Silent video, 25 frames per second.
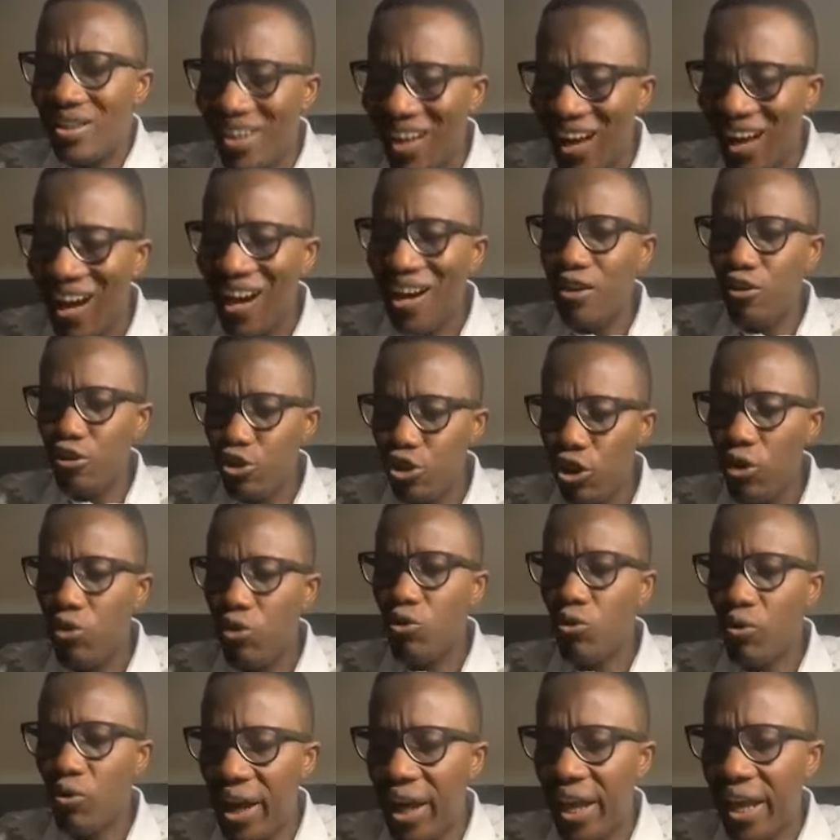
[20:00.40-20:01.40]
now your
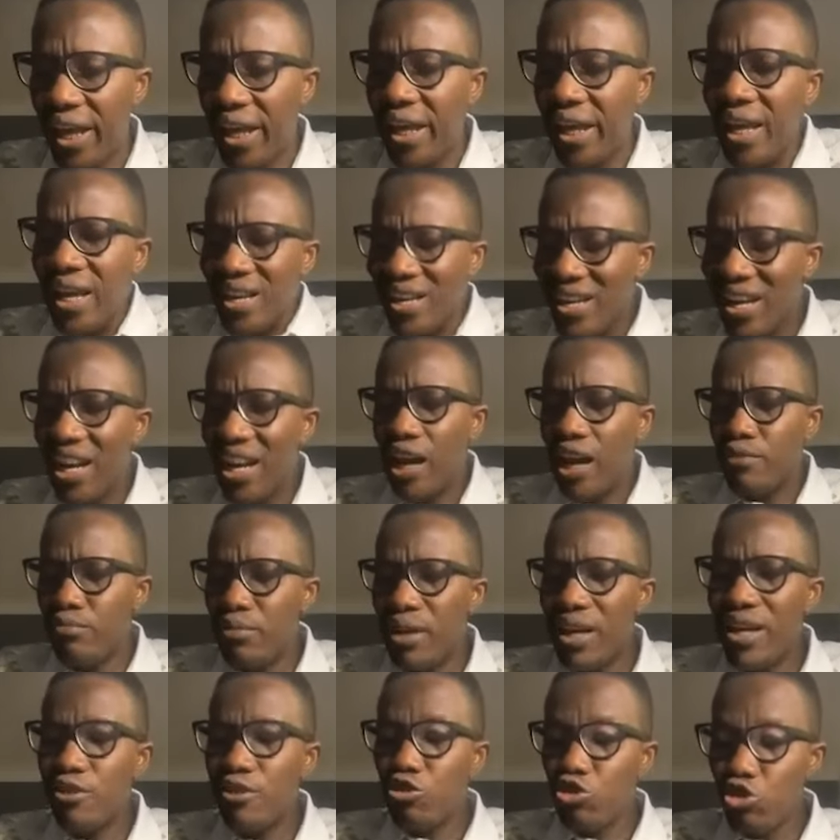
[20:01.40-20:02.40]
way that I
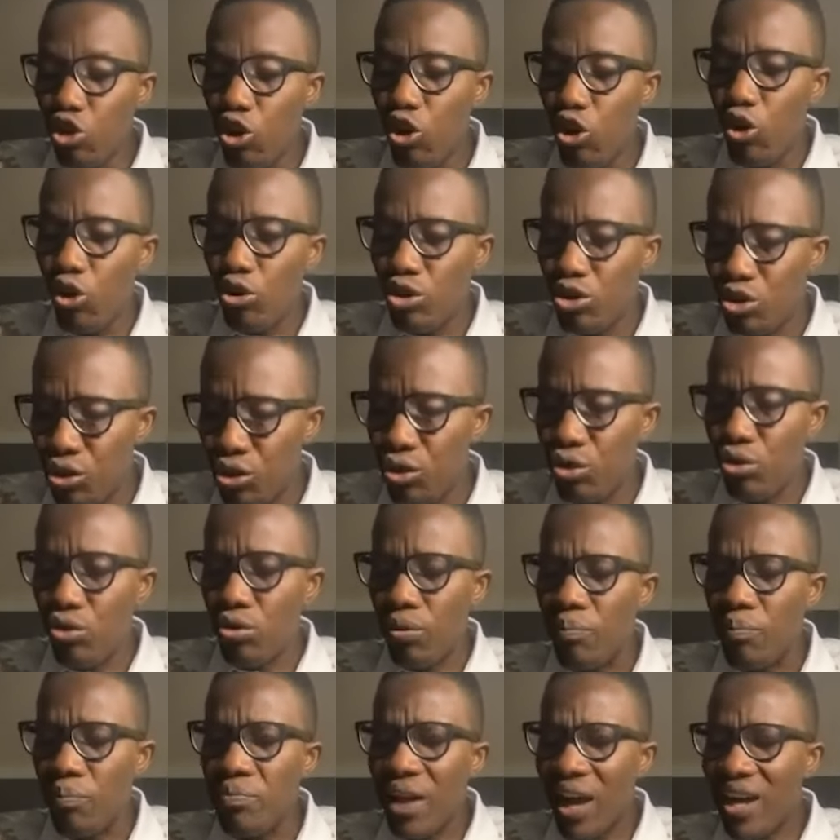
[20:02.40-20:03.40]
may know
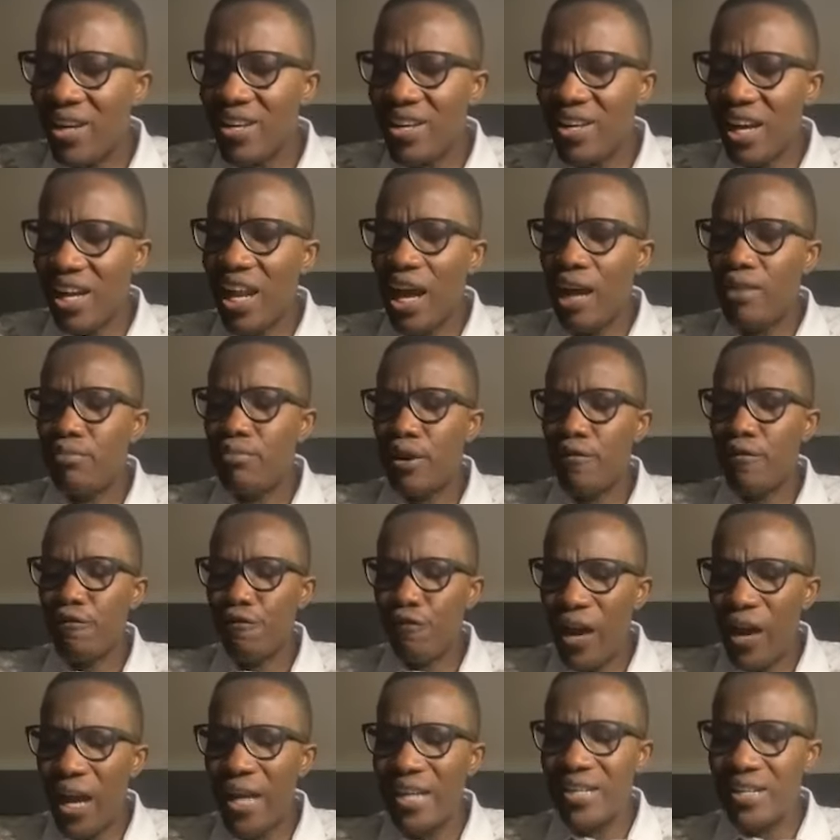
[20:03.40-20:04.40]
you and that I may
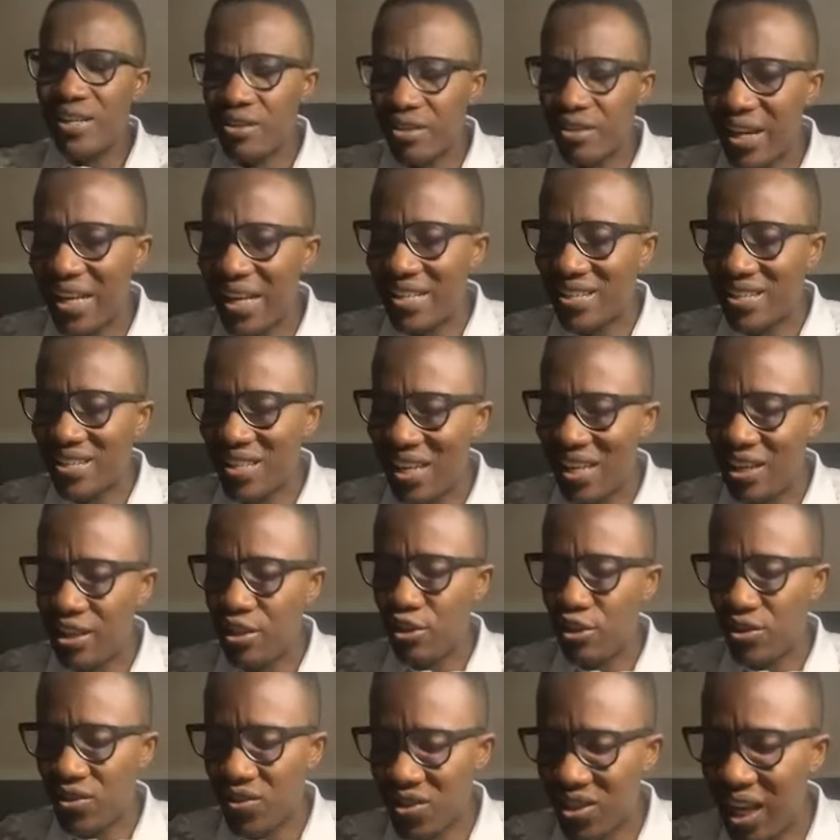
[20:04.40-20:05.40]
find grace in
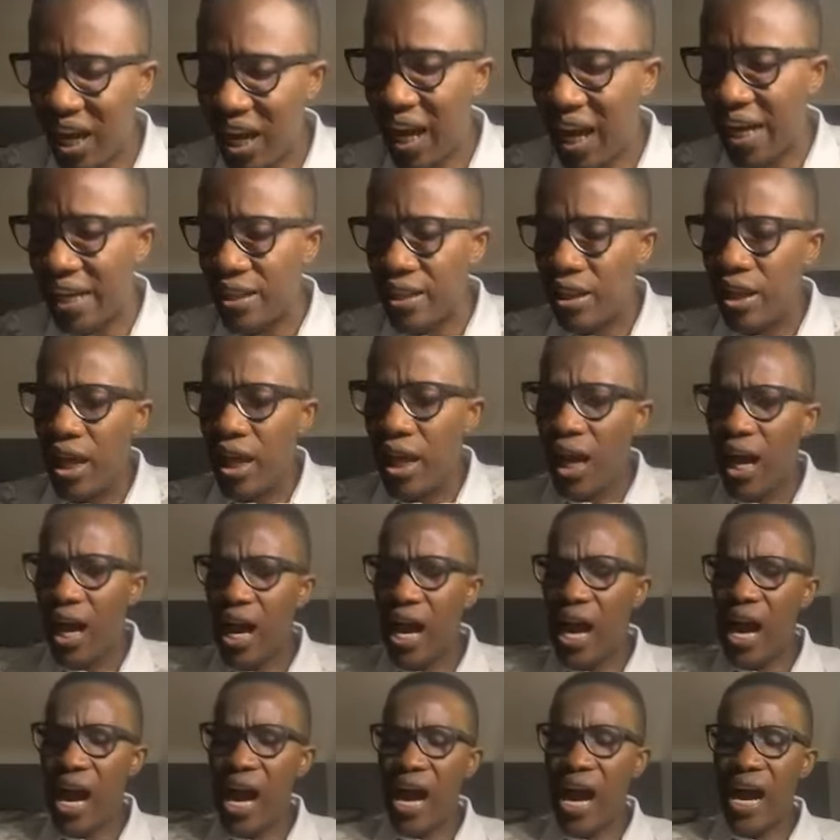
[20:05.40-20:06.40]
your sight.
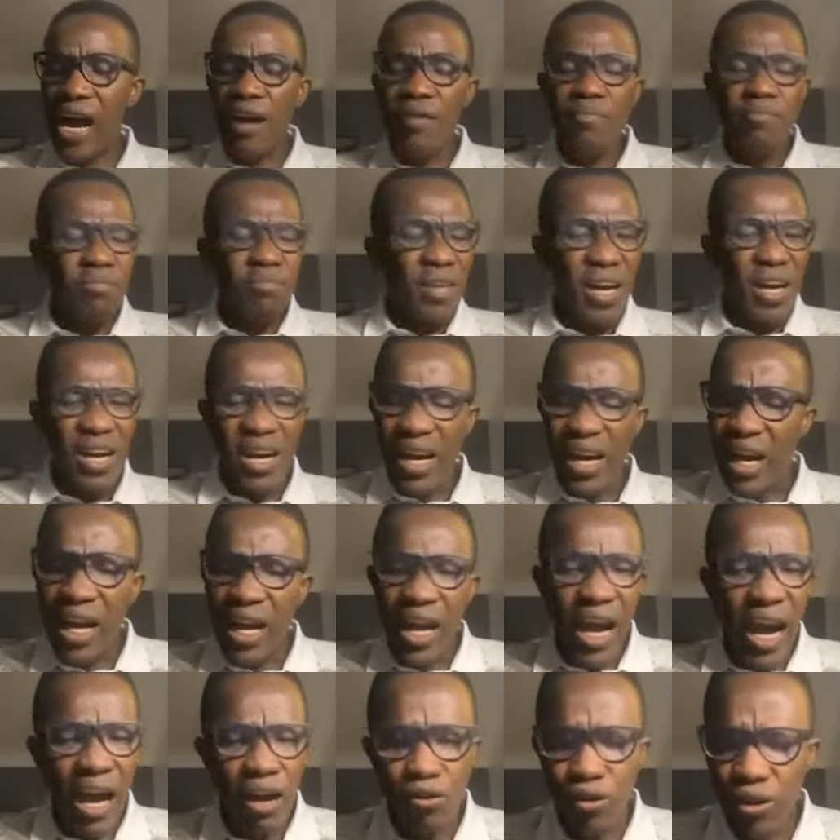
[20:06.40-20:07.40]
Ah, uh,
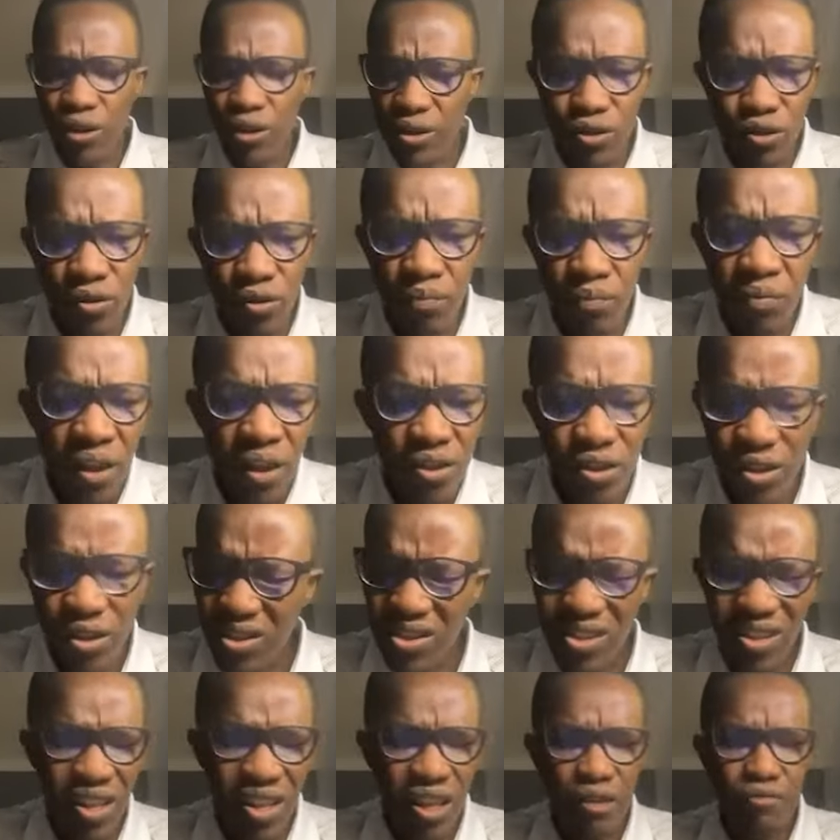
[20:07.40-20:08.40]
I want you to
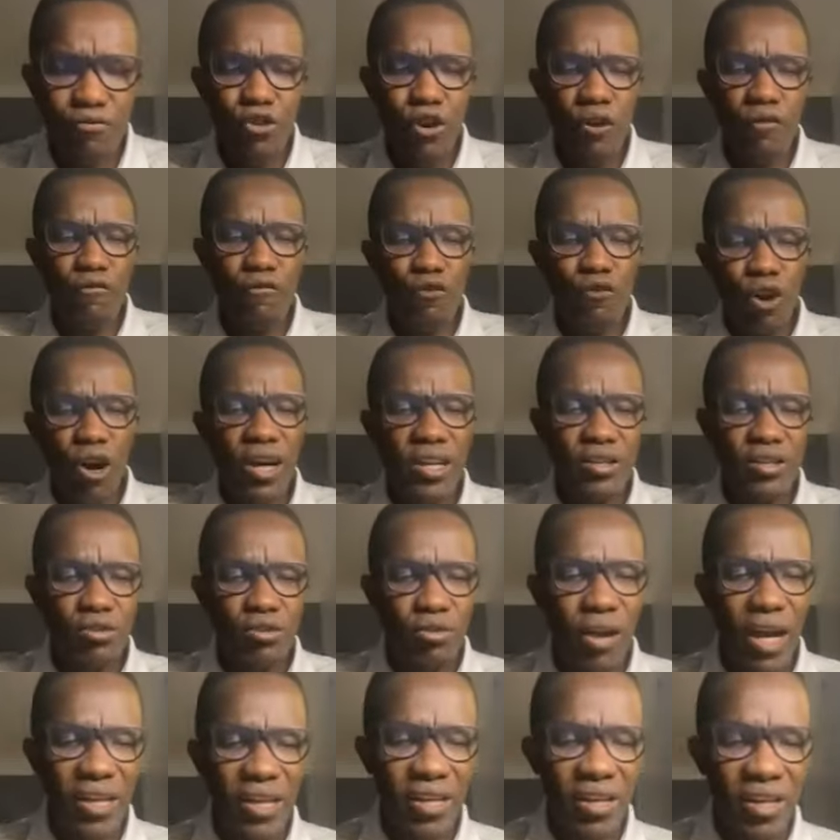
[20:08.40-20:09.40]
just lift your voice
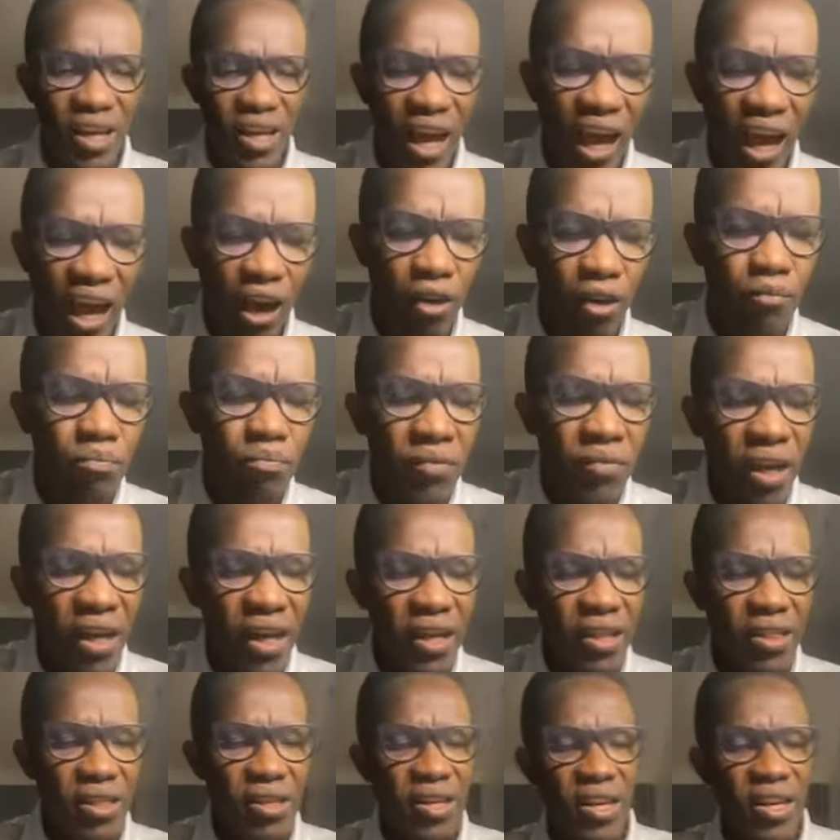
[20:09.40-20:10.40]
right now
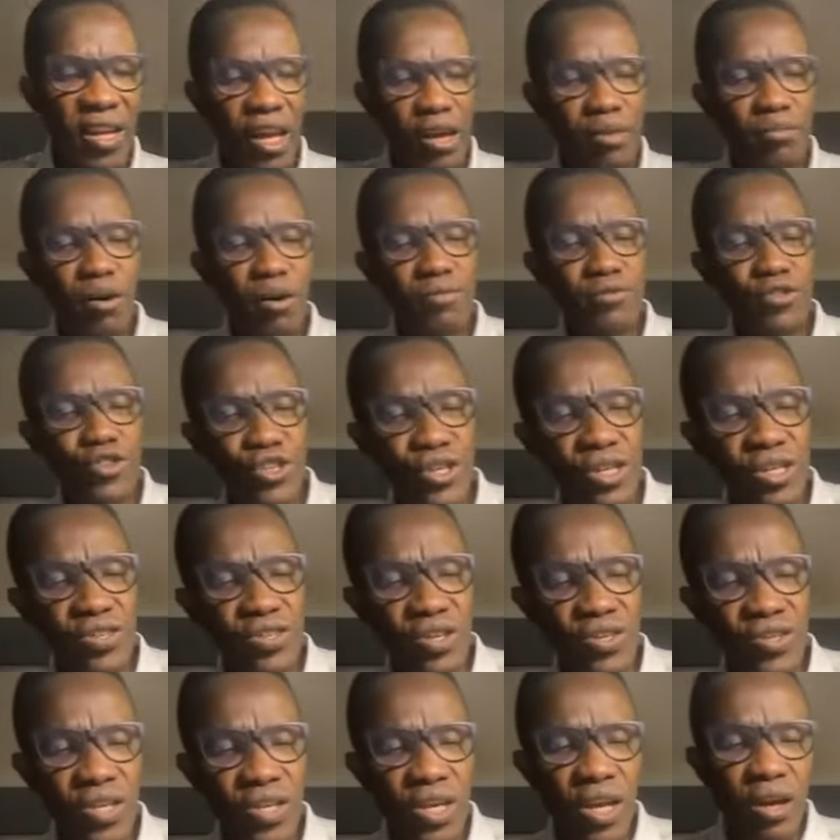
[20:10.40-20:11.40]
in the name of
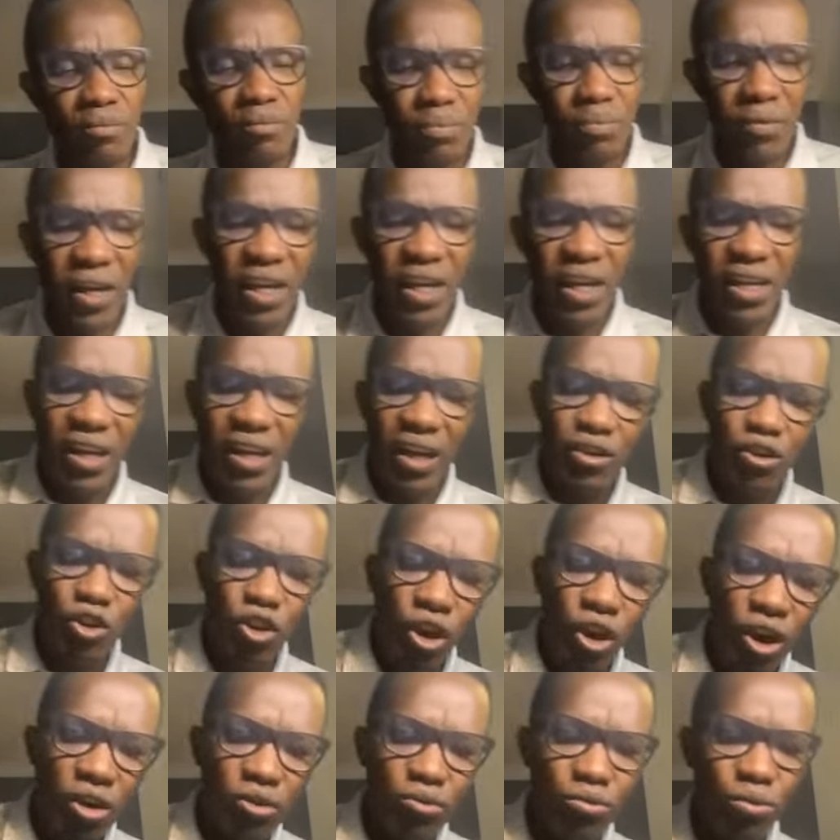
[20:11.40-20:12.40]
Jesus. Pray that
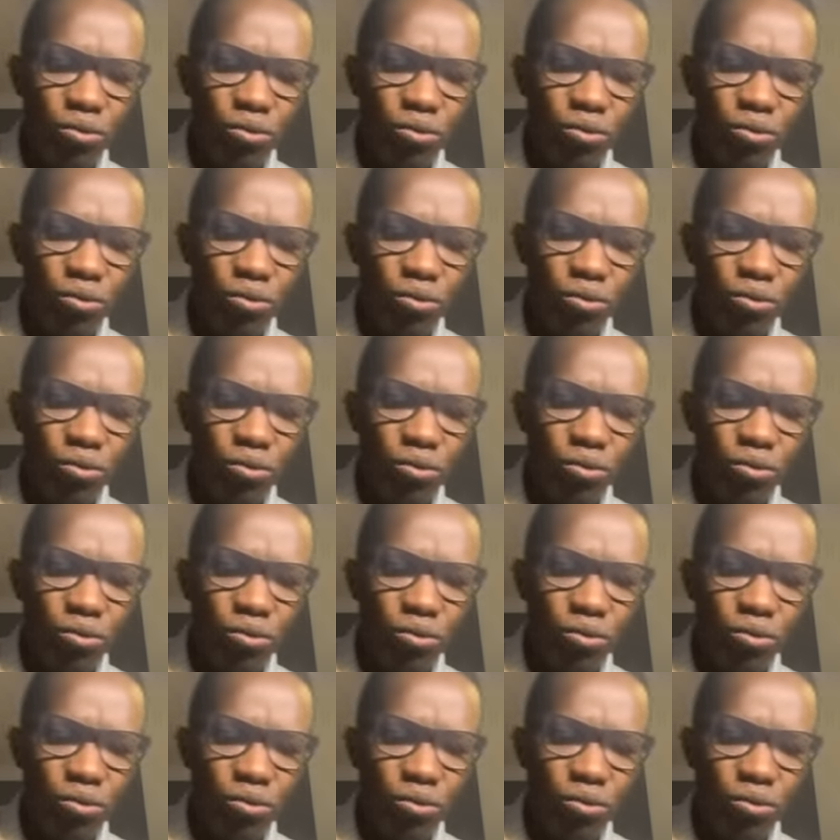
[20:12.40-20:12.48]
God